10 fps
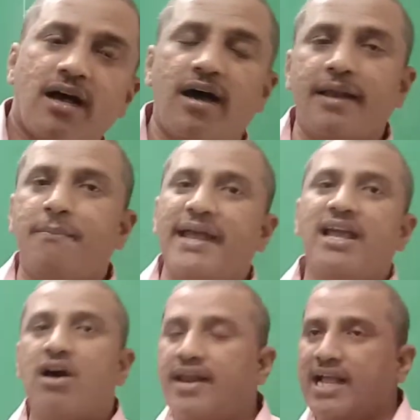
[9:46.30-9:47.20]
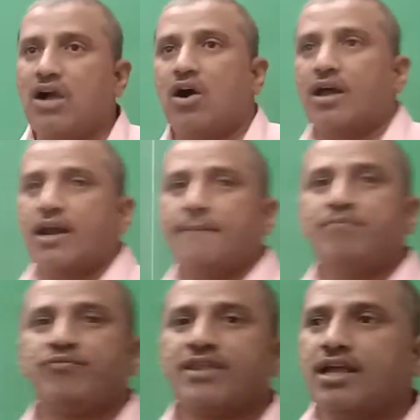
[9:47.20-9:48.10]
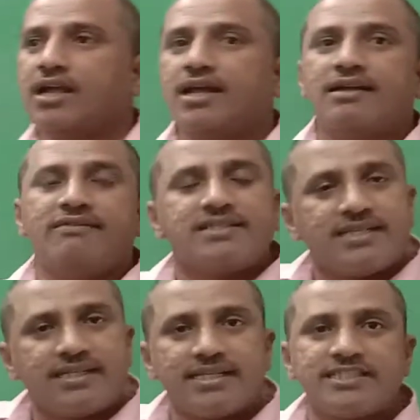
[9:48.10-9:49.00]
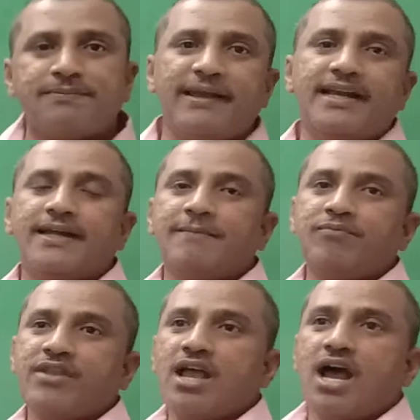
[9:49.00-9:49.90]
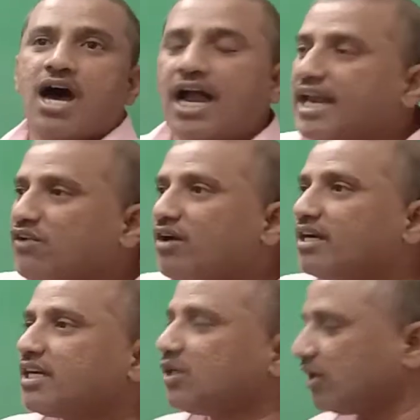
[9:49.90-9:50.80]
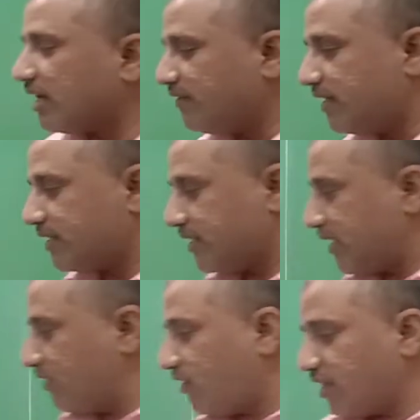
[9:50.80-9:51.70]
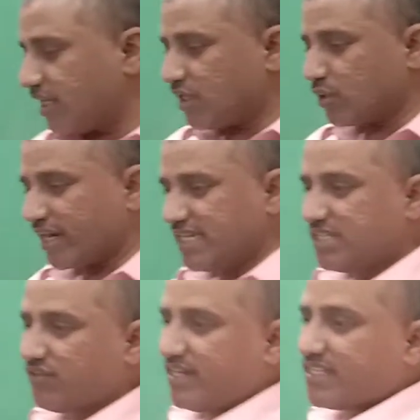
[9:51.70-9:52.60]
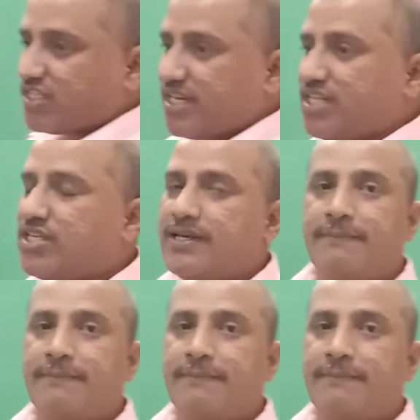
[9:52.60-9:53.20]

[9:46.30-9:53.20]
on a bike or a car with certain speed and you wanted to reach your destination.